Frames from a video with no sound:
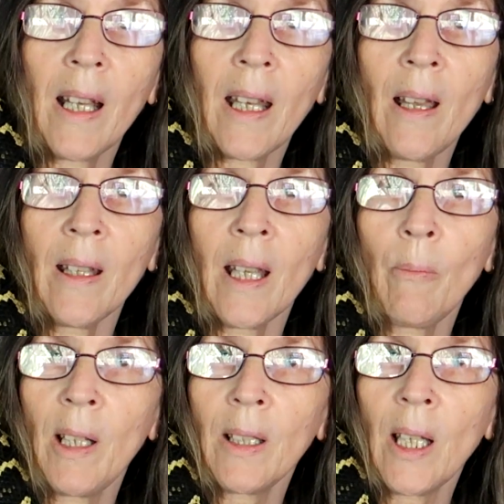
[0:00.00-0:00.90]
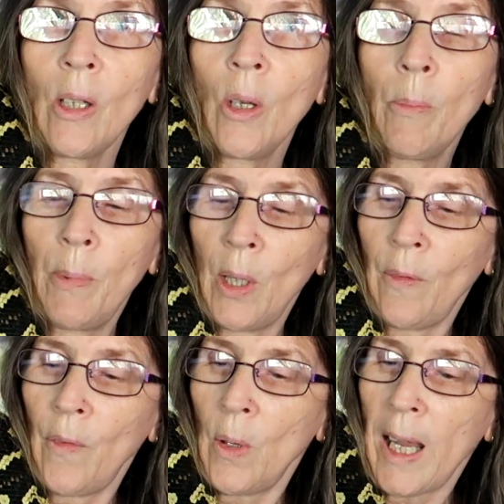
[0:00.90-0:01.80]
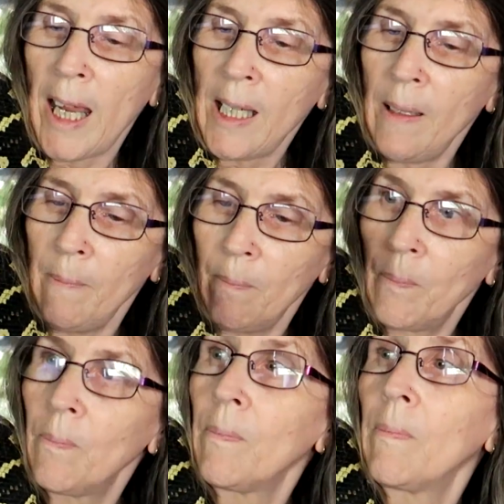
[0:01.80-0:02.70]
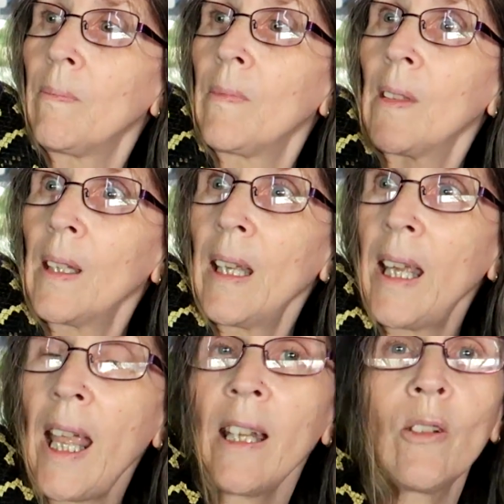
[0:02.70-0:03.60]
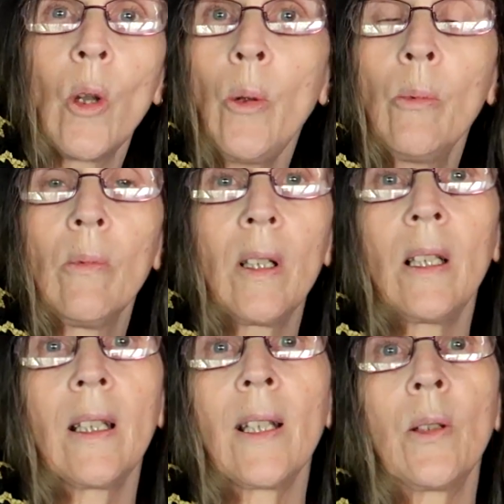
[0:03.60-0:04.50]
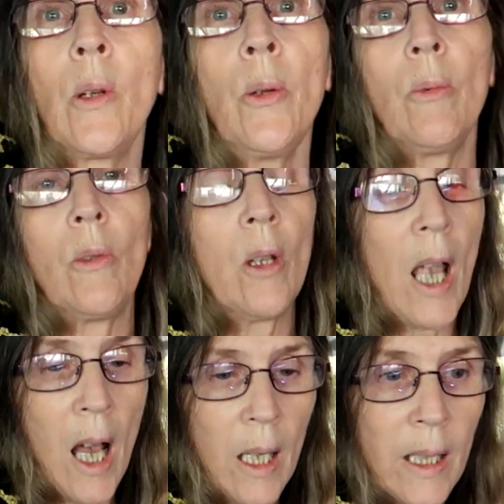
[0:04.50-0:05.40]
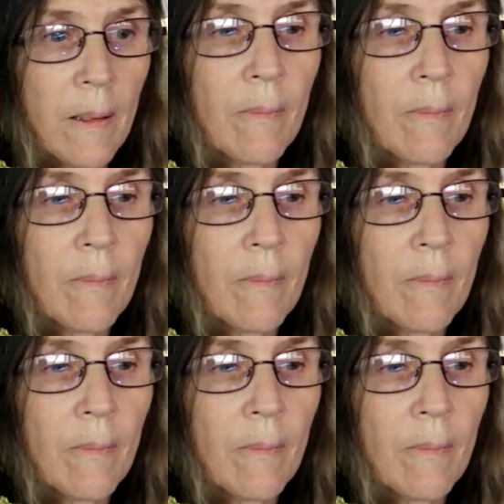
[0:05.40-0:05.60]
go. Can we see your beautiful head? Heck no. He says, nope, you can't.